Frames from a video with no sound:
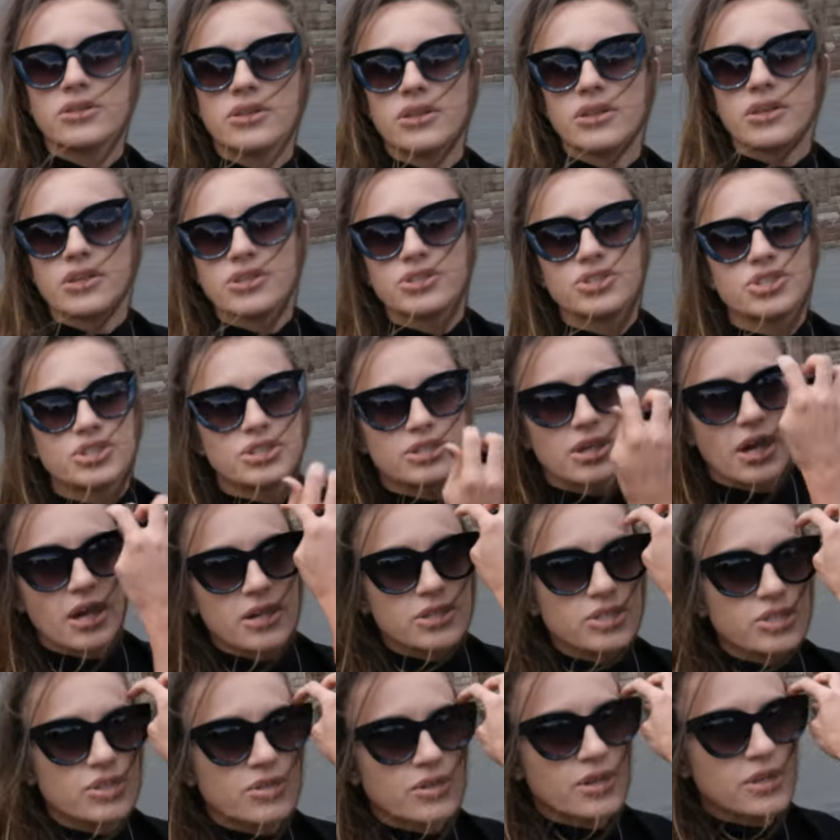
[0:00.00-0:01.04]
in Each
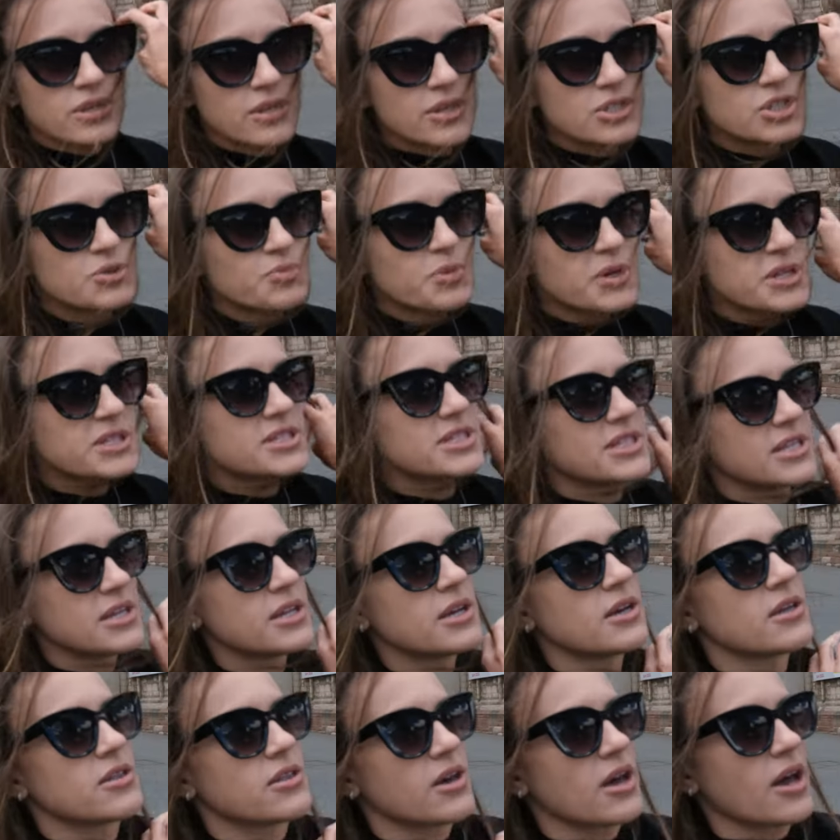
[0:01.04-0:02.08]
actually in each big
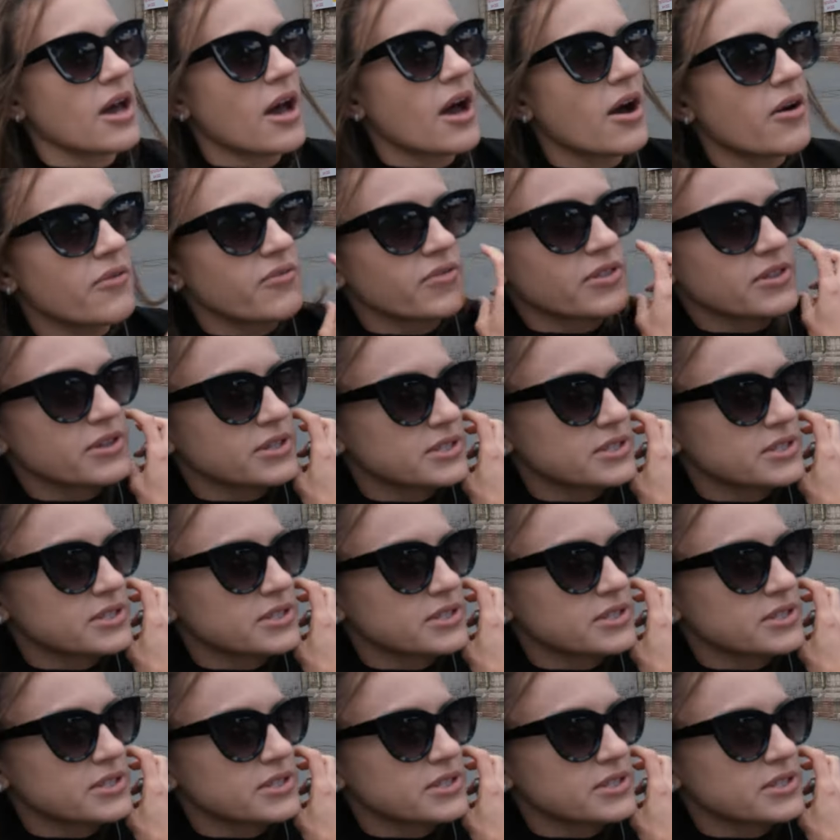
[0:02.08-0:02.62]
city they have